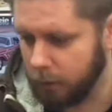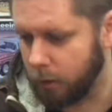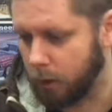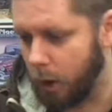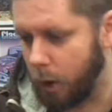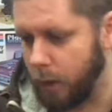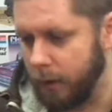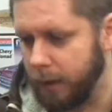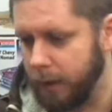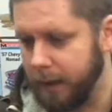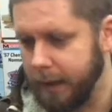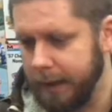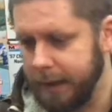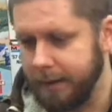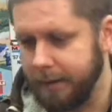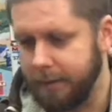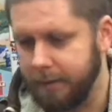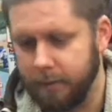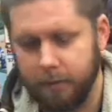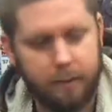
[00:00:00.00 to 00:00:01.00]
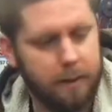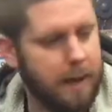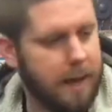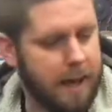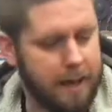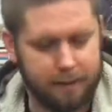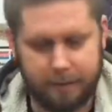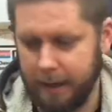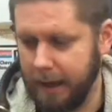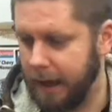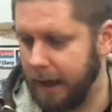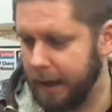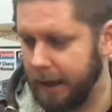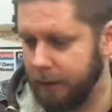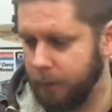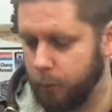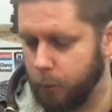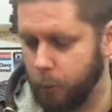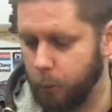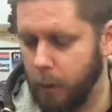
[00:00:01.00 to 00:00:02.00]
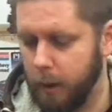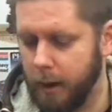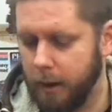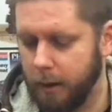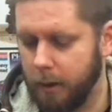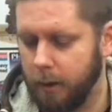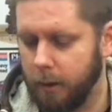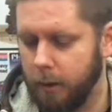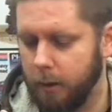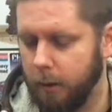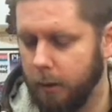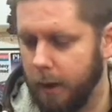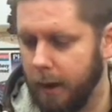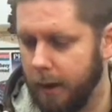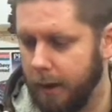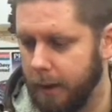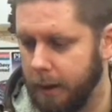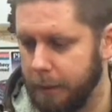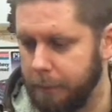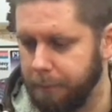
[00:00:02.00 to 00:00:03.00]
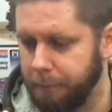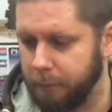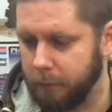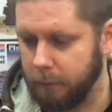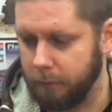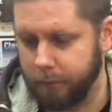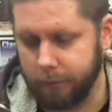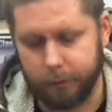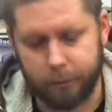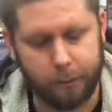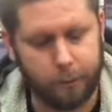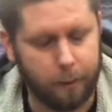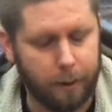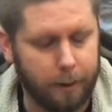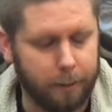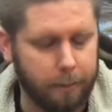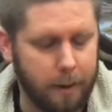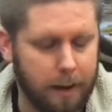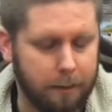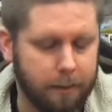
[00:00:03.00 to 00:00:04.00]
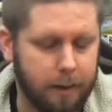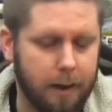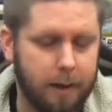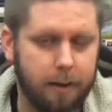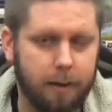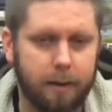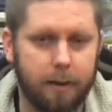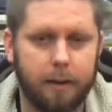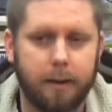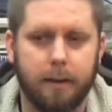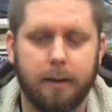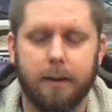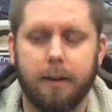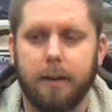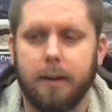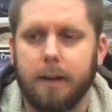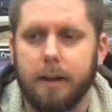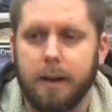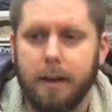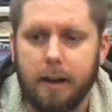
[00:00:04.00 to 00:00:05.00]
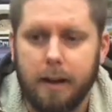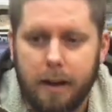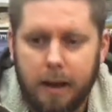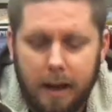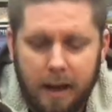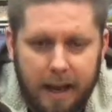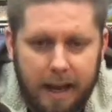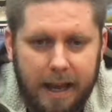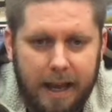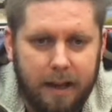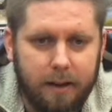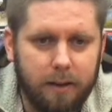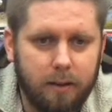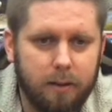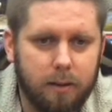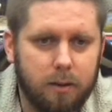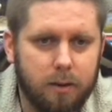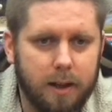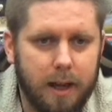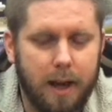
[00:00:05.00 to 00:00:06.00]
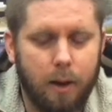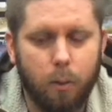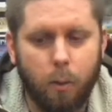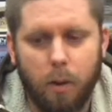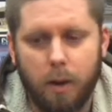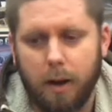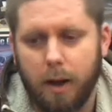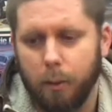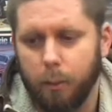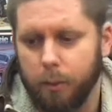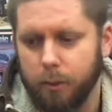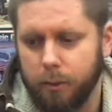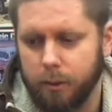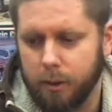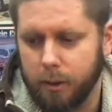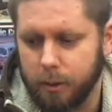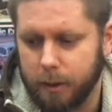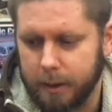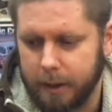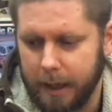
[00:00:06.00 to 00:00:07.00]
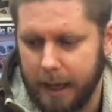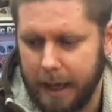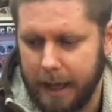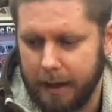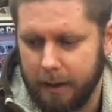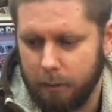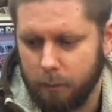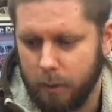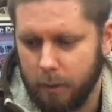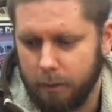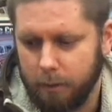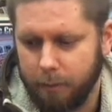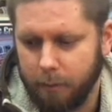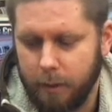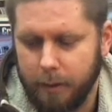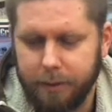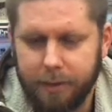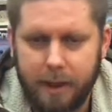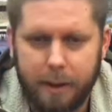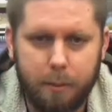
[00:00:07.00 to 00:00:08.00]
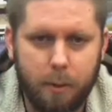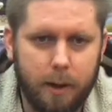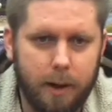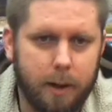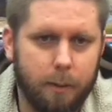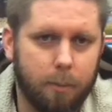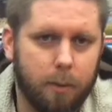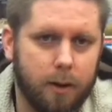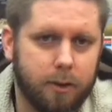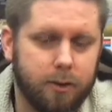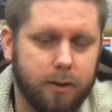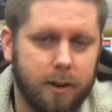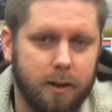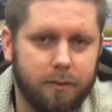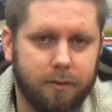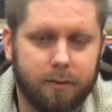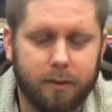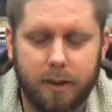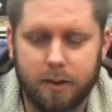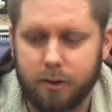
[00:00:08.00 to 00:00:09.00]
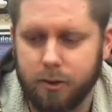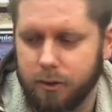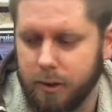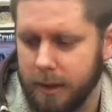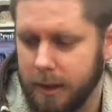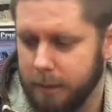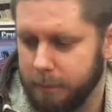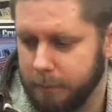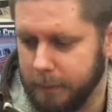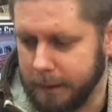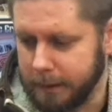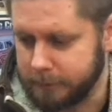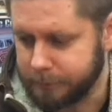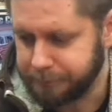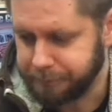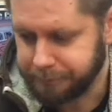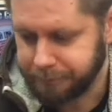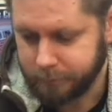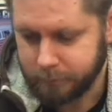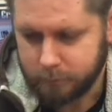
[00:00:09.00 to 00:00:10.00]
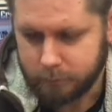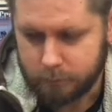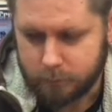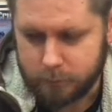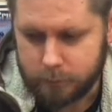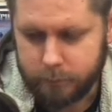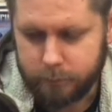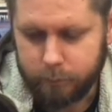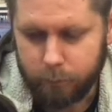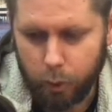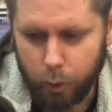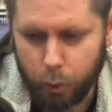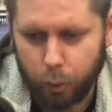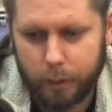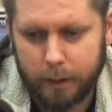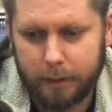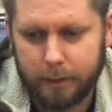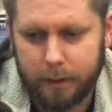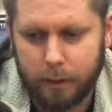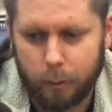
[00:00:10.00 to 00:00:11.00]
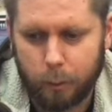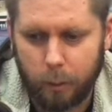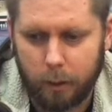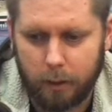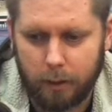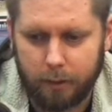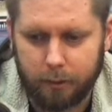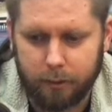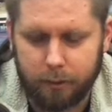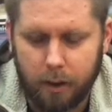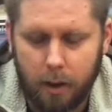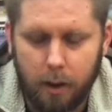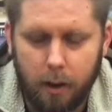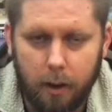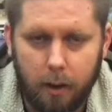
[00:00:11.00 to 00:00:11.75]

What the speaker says: Going into that as well, so I've got it. I had to look at what I was doing, and what one thing about airbrushing that frustrated me really was